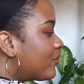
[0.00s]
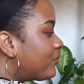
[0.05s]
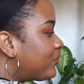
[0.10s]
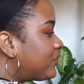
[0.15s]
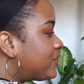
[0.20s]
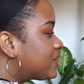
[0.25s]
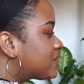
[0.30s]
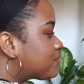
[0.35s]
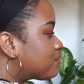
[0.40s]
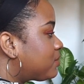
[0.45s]

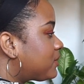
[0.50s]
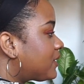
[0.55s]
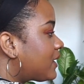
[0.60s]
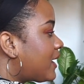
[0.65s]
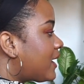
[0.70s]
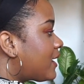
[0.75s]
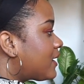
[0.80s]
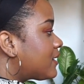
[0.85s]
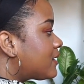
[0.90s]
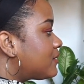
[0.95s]
this
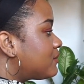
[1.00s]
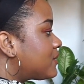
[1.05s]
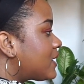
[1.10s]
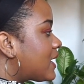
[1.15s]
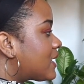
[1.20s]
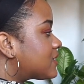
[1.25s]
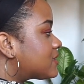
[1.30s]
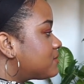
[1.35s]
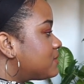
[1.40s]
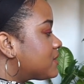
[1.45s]
plant
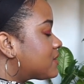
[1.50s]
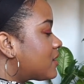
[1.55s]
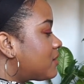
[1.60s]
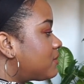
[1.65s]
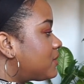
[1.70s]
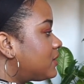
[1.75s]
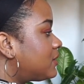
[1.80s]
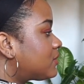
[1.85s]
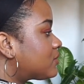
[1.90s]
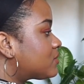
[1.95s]
has become
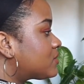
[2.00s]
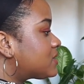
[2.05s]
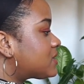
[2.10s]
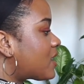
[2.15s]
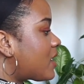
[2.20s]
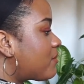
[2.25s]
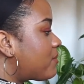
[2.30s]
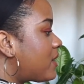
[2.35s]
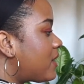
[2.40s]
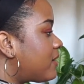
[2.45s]
a little
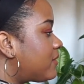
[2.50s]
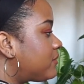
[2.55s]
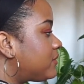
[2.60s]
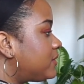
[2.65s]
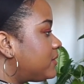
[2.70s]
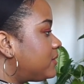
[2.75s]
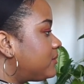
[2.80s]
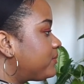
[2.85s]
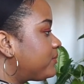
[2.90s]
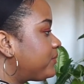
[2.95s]
top
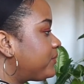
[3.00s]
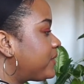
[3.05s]
heavy.